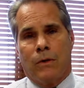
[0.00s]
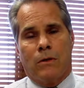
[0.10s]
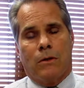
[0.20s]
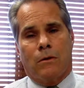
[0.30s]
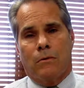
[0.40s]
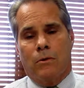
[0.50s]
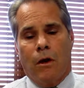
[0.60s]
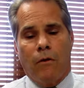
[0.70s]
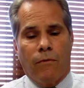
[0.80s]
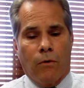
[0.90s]
This includes
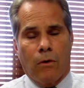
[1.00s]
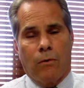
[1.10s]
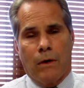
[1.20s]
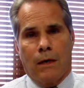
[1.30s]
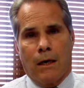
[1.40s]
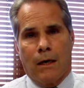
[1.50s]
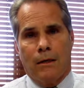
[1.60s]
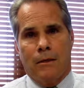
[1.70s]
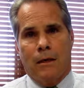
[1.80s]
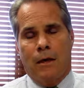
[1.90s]
all
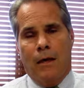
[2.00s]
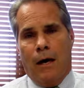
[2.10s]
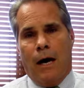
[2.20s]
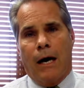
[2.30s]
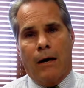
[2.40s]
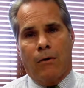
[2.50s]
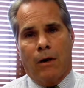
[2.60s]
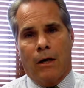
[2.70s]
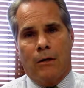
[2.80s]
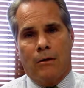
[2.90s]
401ks,
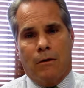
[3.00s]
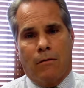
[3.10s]
IRAs,